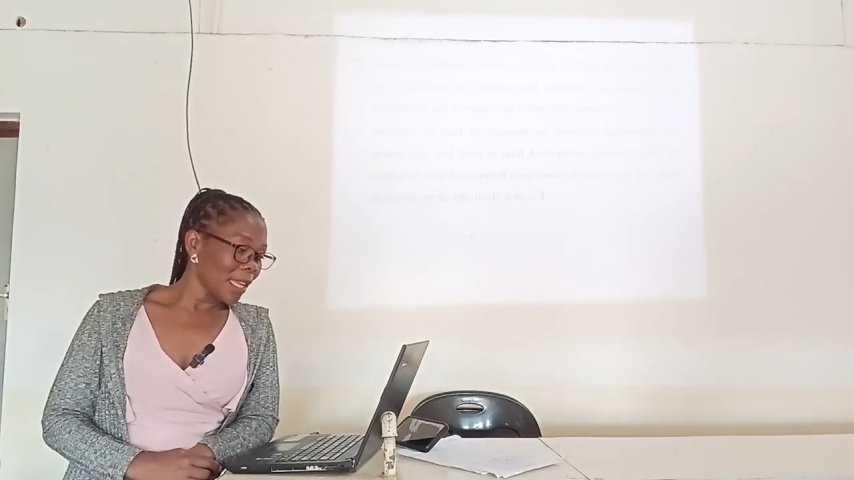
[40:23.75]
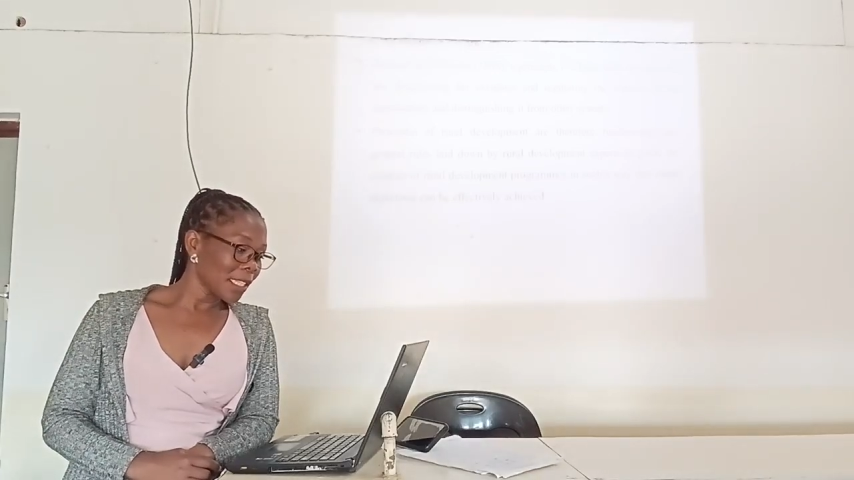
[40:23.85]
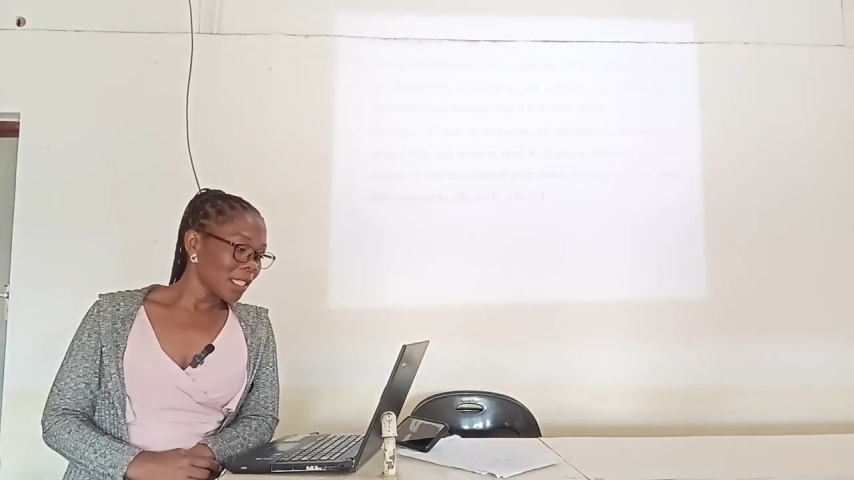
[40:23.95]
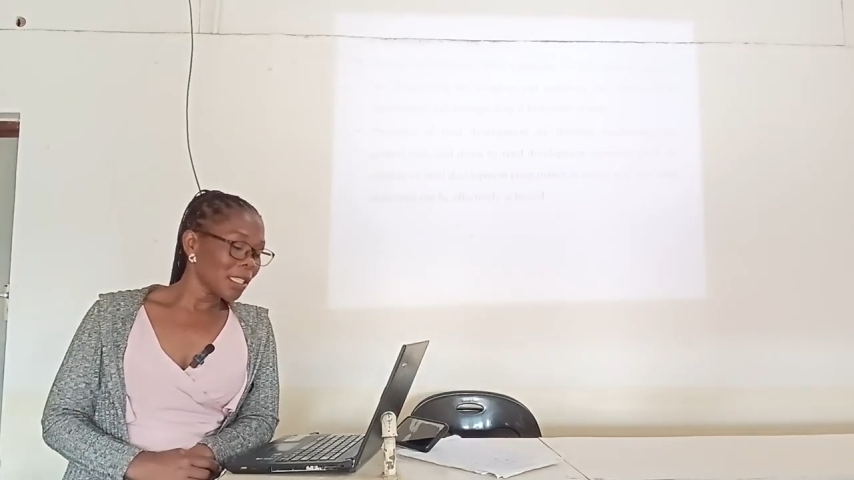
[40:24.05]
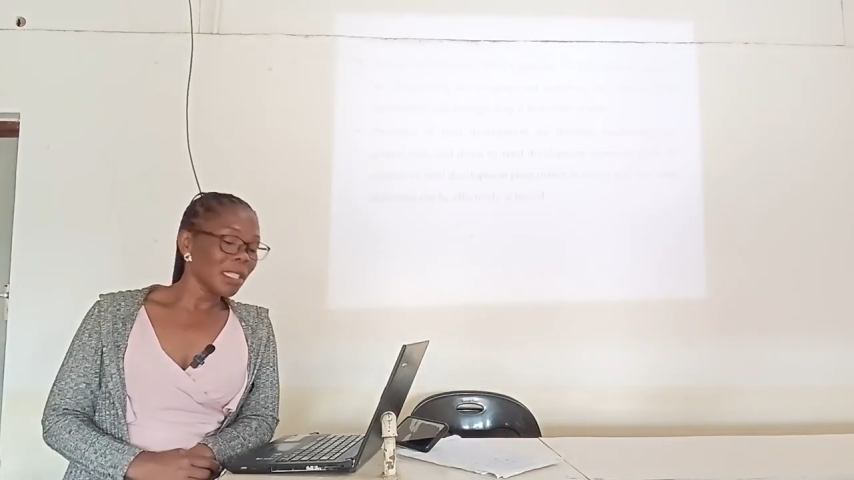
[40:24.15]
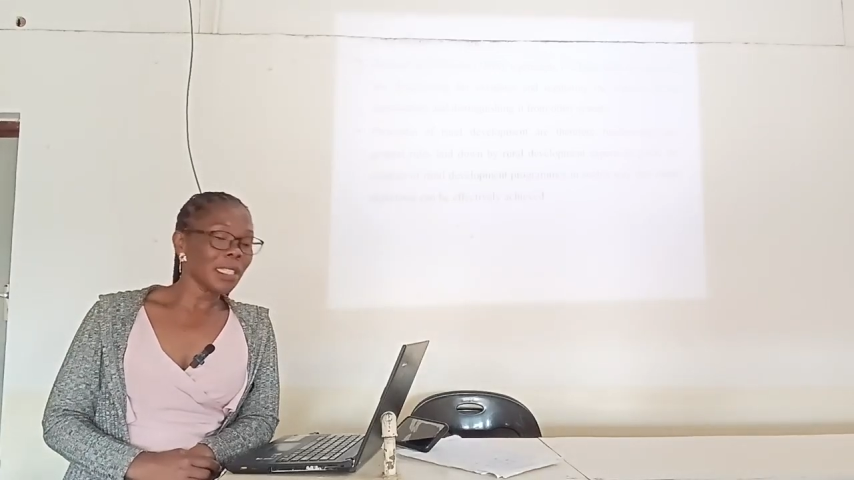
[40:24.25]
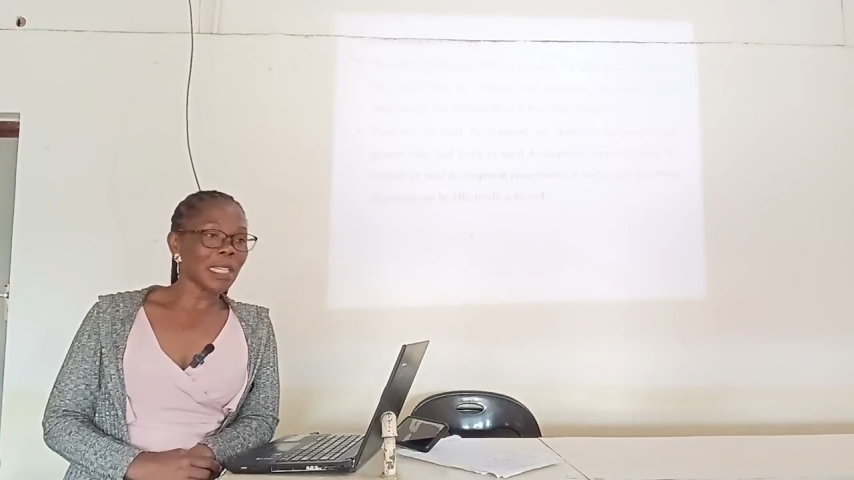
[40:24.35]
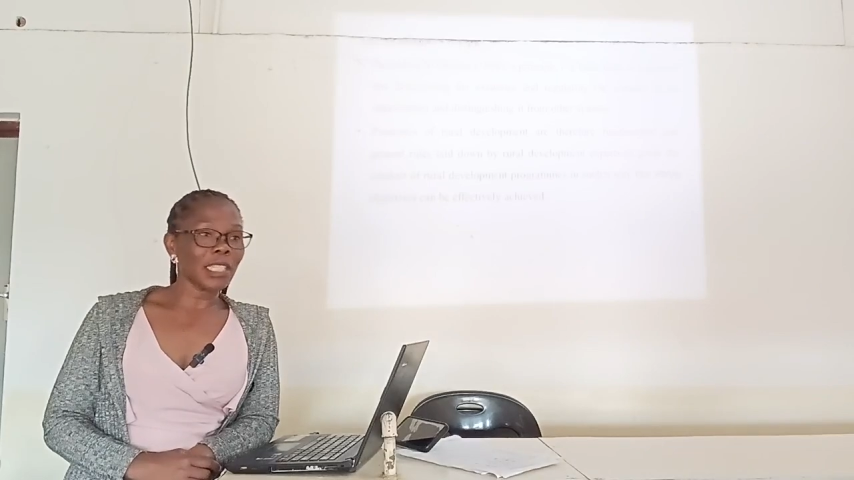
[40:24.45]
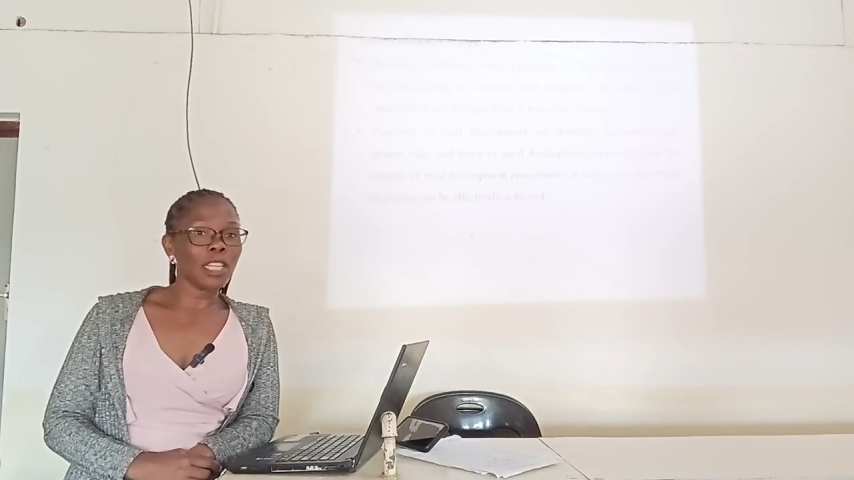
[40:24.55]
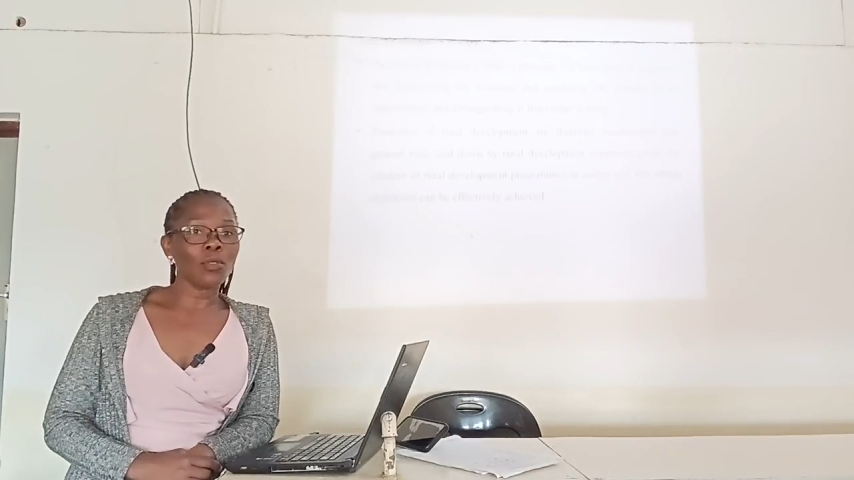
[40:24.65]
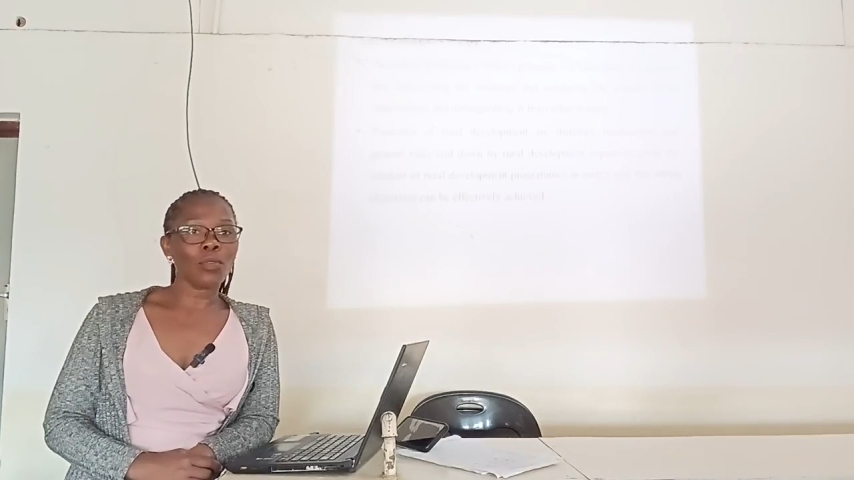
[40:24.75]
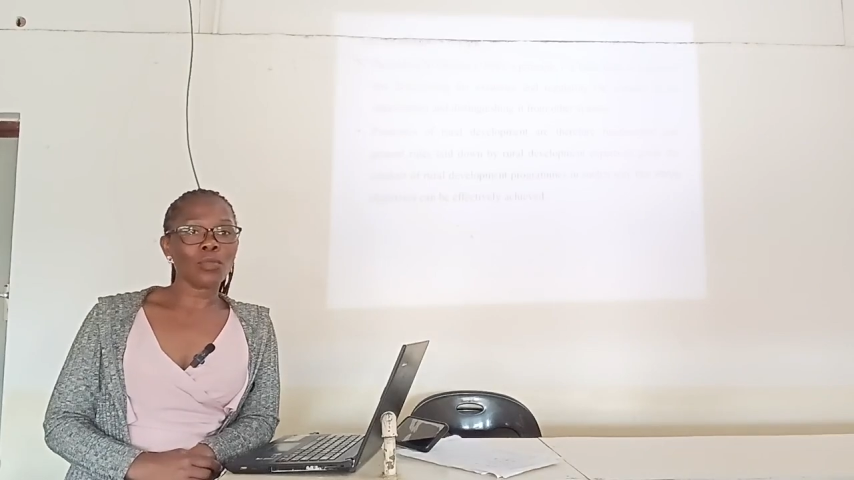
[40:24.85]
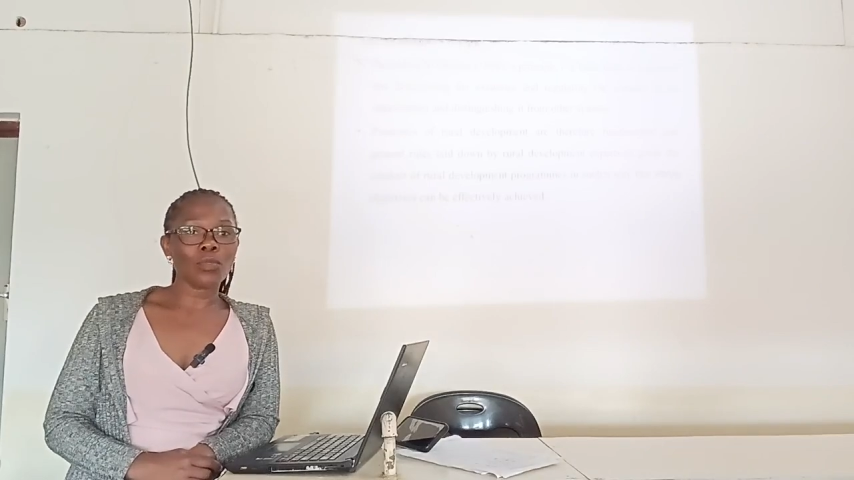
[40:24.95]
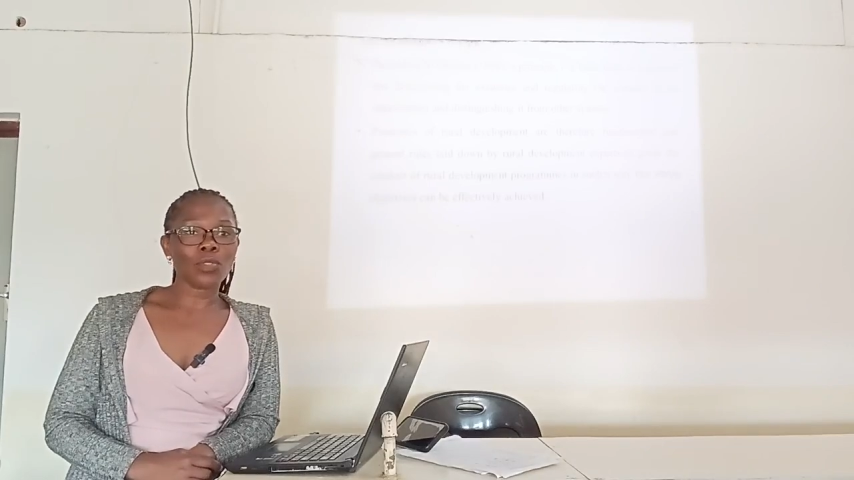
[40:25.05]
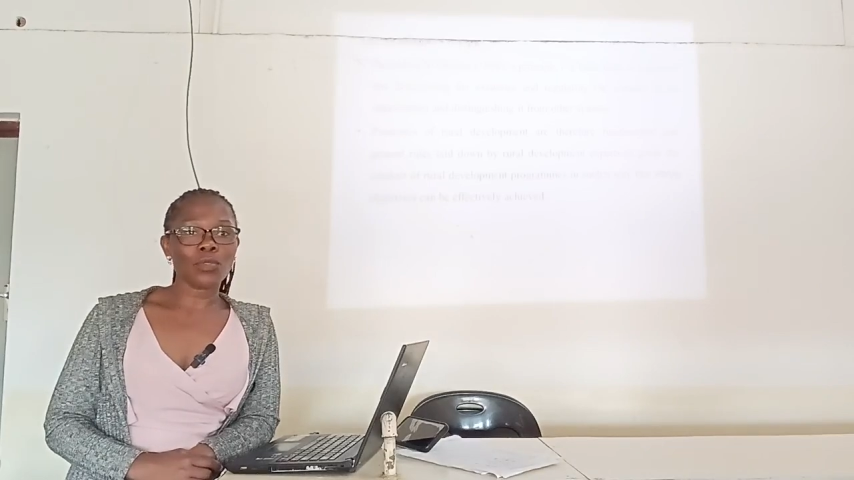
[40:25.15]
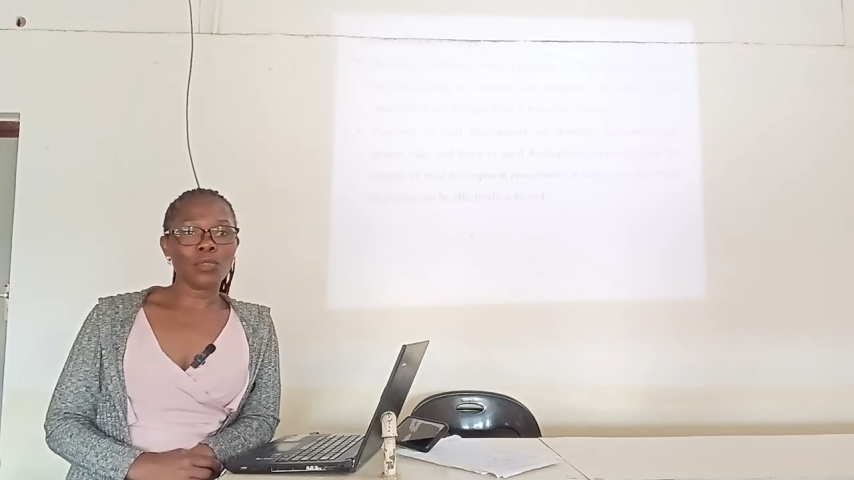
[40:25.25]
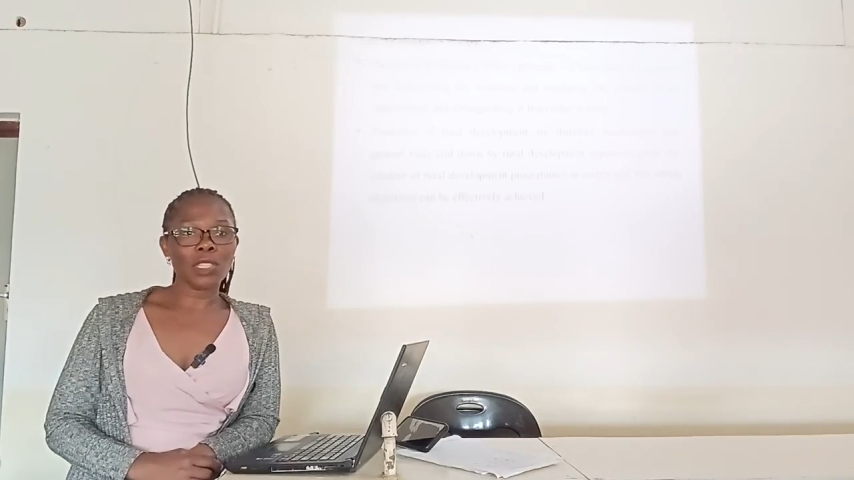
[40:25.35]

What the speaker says: and these are general rules